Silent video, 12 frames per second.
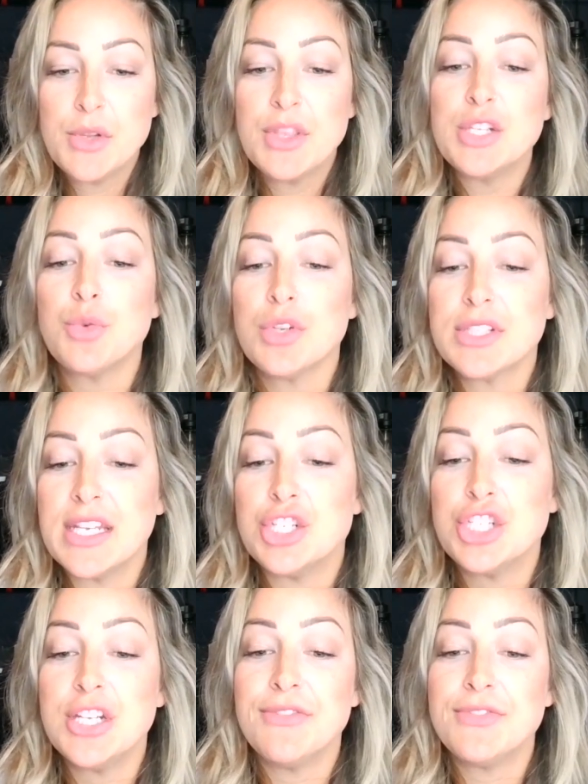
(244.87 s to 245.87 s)
So these roles
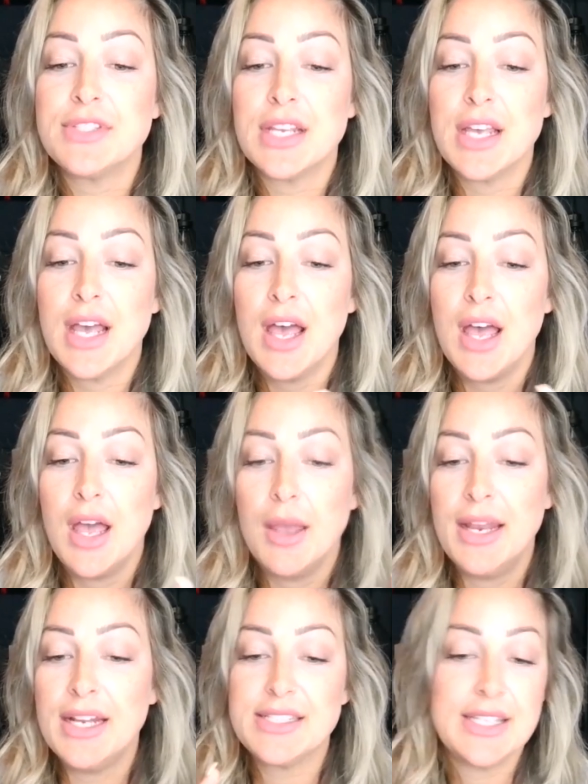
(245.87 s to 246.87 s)
can shift
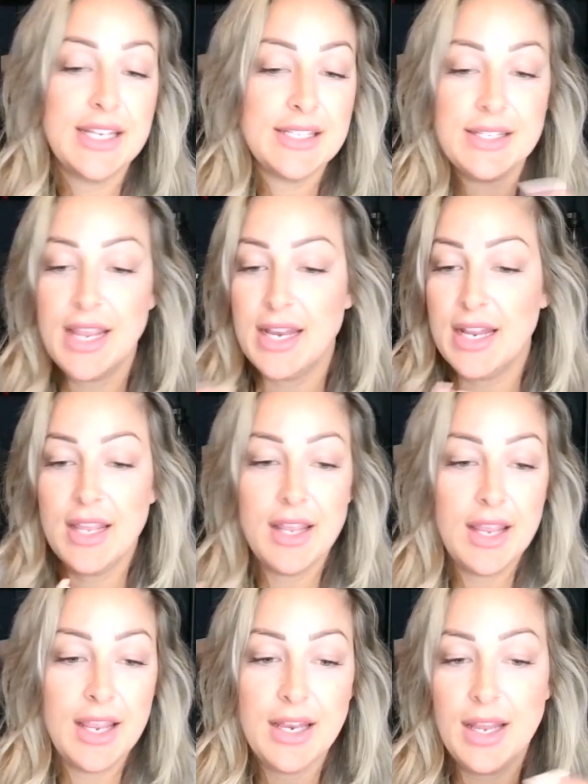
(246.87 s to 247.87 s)

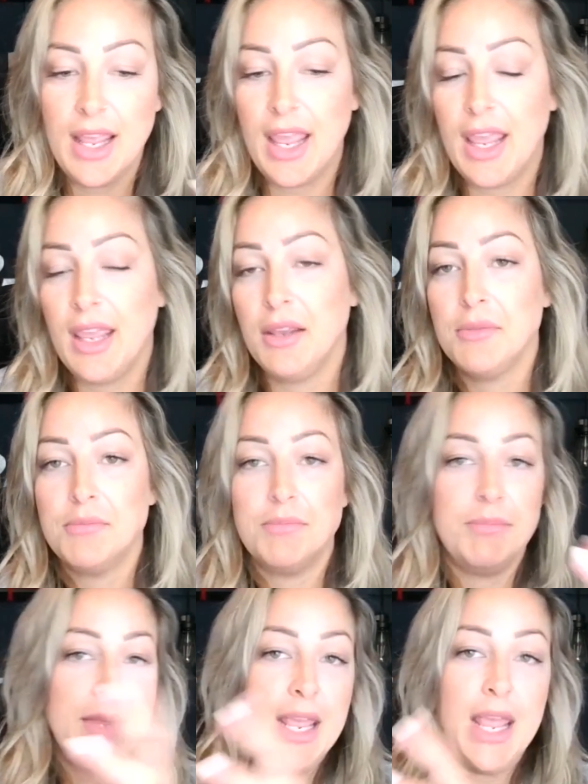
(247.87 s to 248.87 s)
in
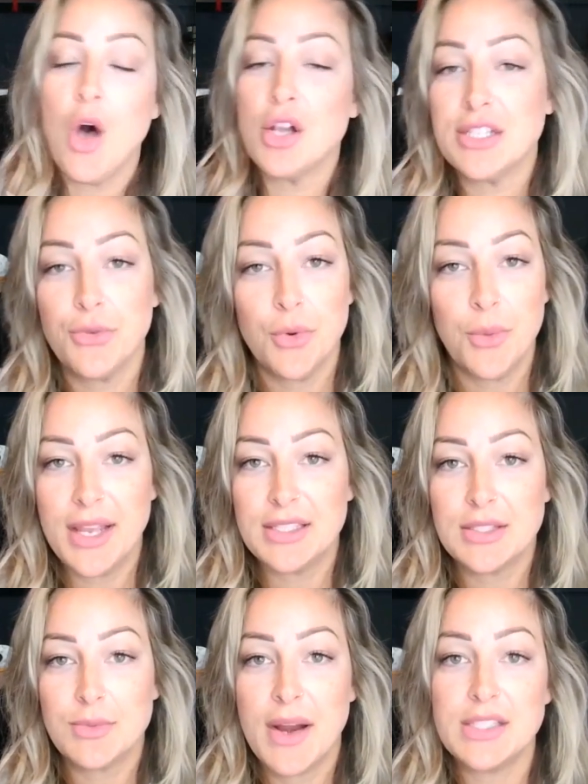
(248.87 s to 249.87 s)
all different
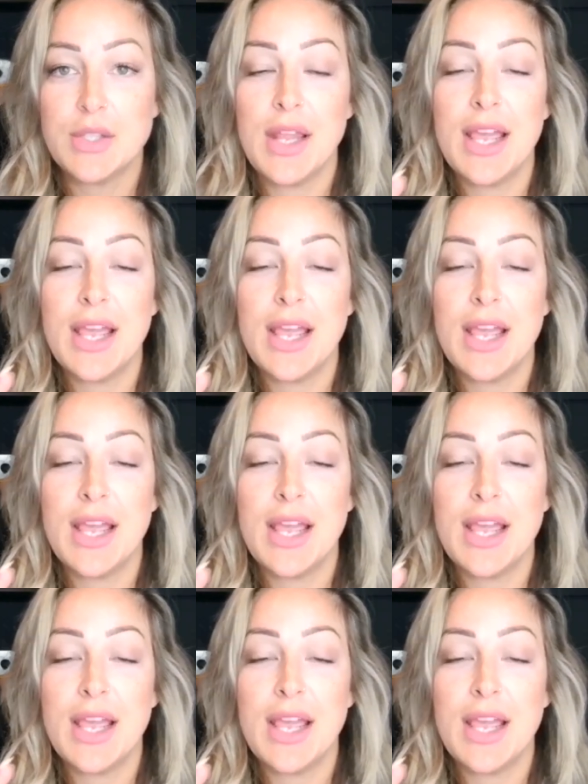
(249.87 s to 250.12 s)
ways, right?